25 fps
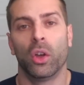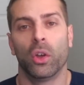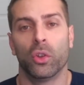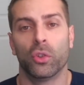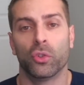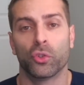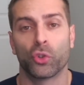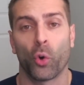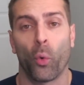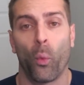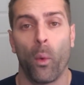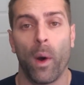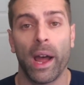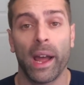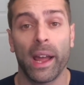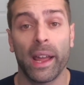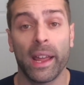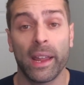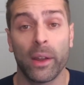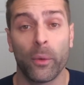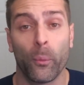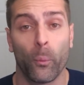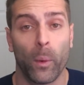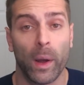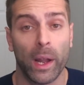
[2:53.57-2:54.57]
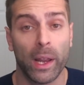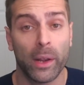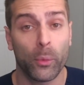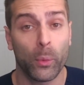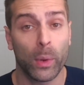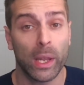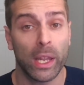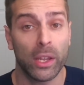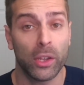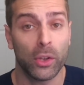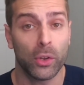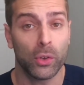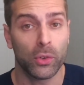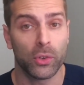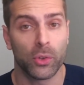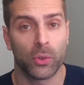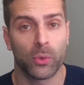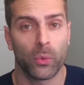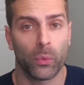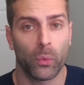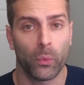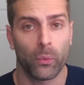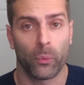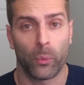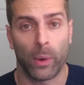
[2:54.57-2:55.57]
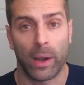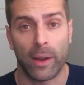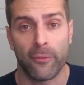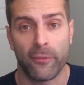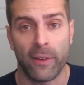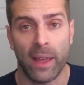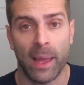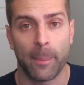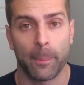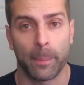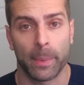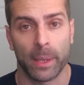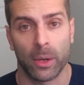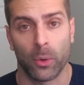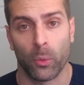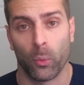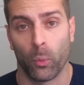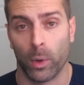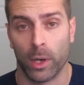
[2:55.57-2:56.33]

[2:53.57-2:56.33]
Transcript: So why why do we use rifampin?